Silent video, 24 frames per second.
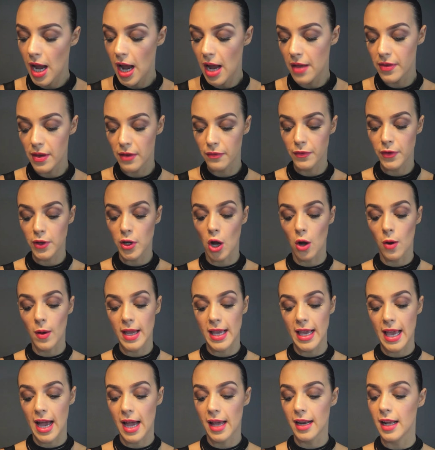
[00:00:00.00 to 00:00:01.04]
And then for
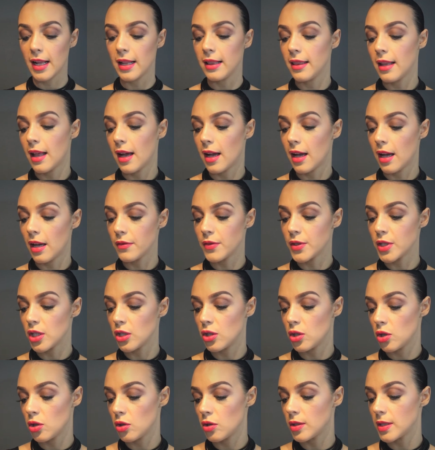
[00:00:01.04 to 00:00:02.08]
going out, I love to
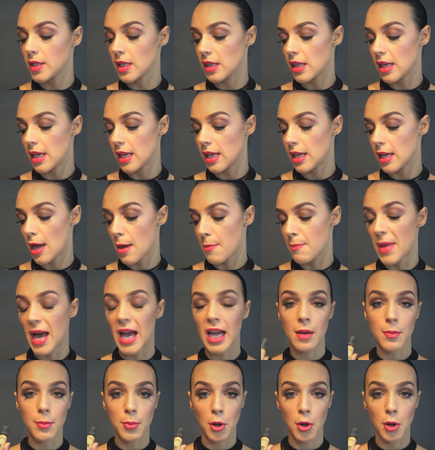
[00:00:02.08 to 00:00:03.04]
use the MAC